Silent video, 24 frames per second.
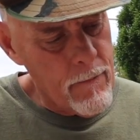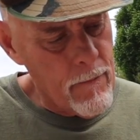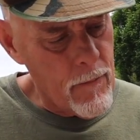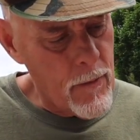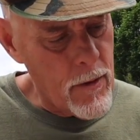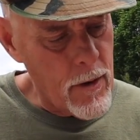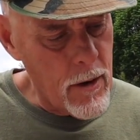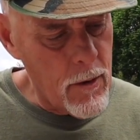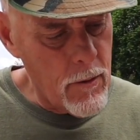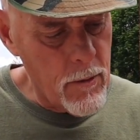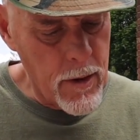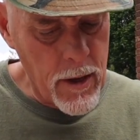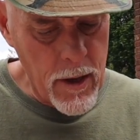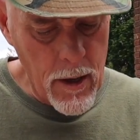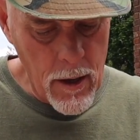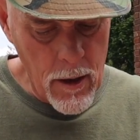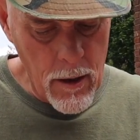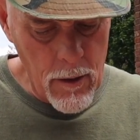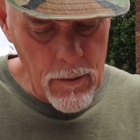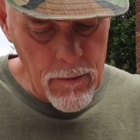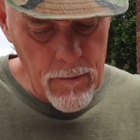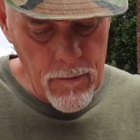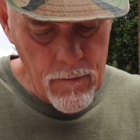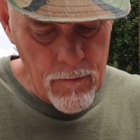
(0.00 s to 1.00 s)
There we
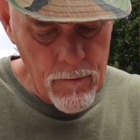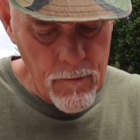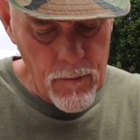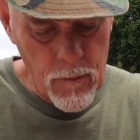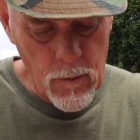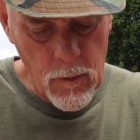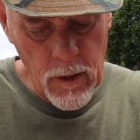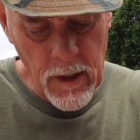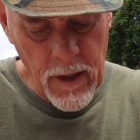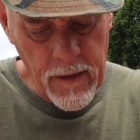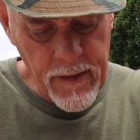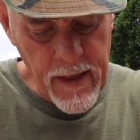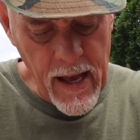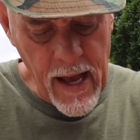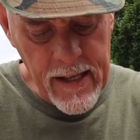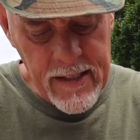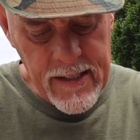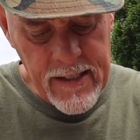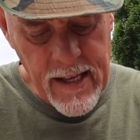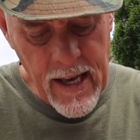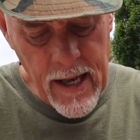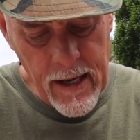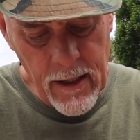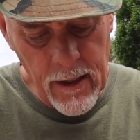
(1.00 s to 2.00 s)
go. We'll let that
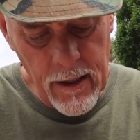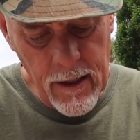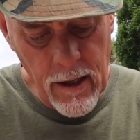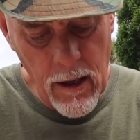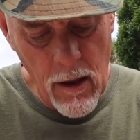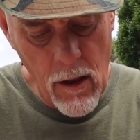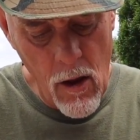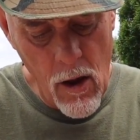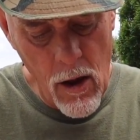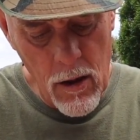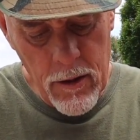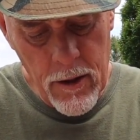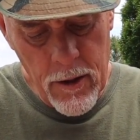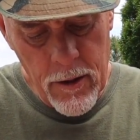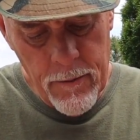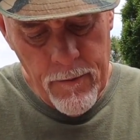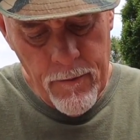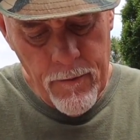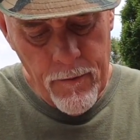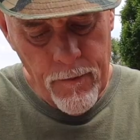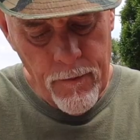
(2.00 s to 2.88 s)
set a little longer.